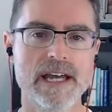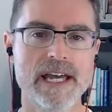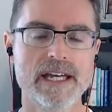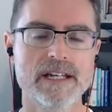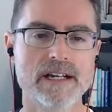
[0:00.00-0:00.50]

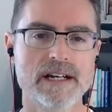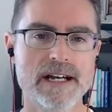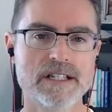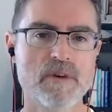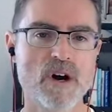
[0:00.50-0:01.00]
And
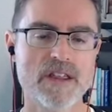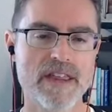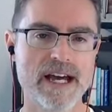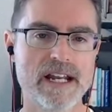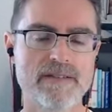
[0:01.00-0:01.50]
as part of
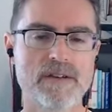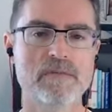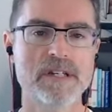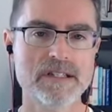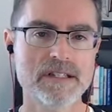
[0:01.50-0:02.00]
that, if you
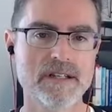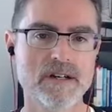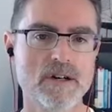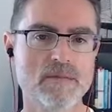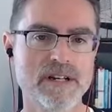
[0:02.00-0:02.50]
missed
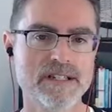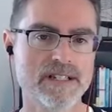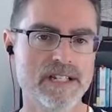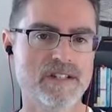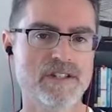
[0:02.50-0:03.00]
her
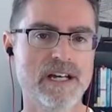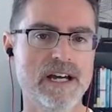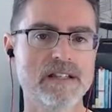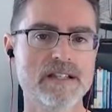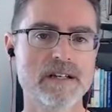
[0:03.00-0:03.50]
presentation
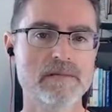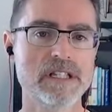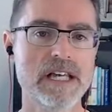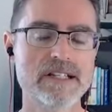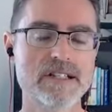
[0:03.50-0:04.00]
at the
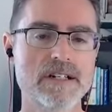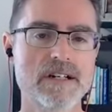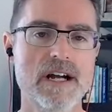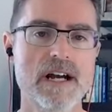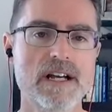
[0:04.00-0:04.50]
summit last year,